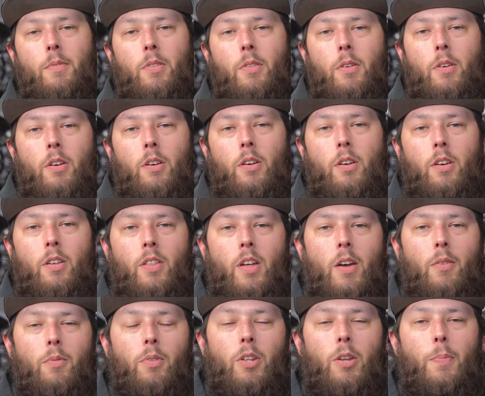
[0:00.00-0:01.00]
And
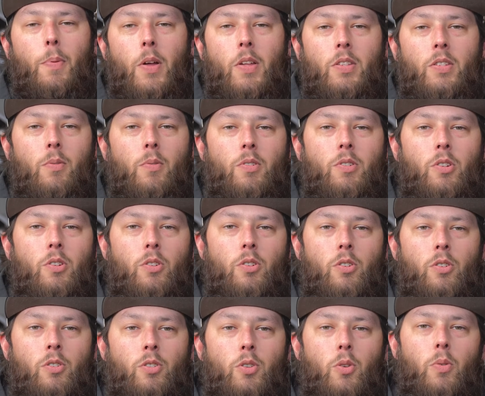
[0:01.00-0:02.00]
that really depends on what
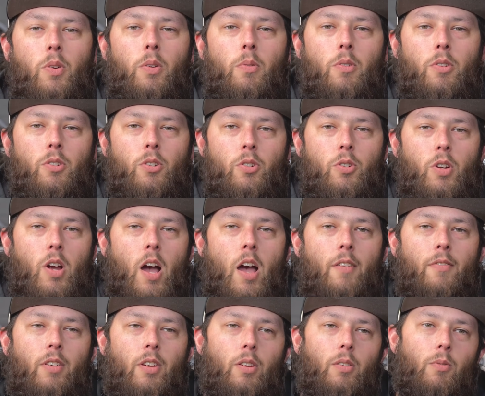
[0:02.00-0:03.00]
you're doing, what you're
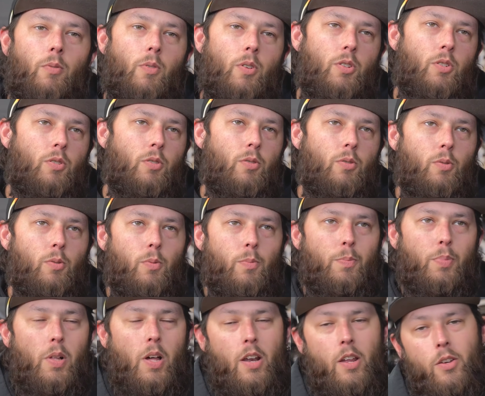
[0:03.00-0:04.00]
driving, what you
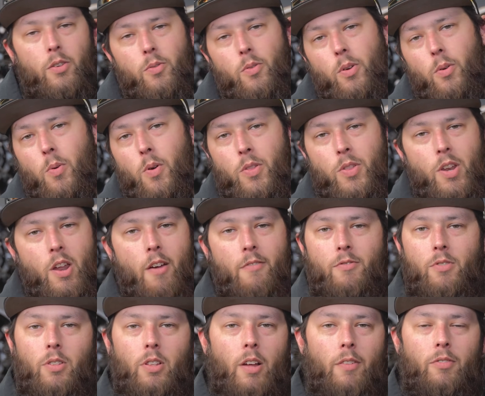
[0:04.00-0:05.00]
plan on doing with it
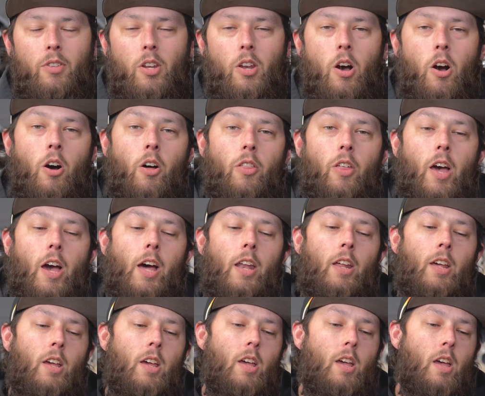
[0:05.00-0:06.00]
after you lift it, all that.